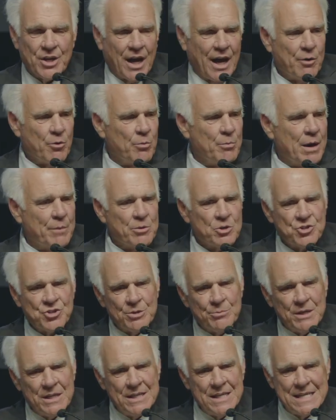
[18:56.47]
I remember
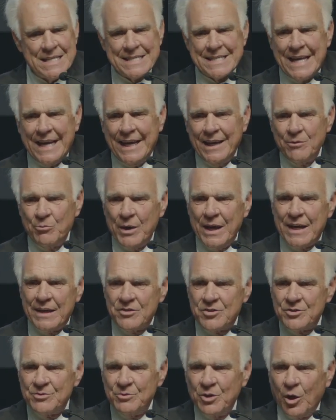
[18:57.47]
Jimmy D saying we had
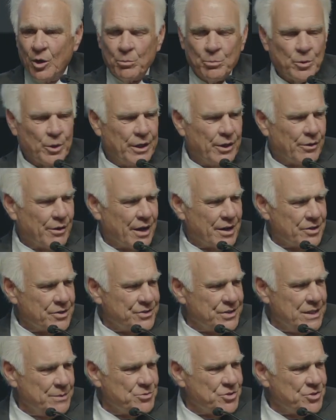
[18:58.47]
this young player on our team,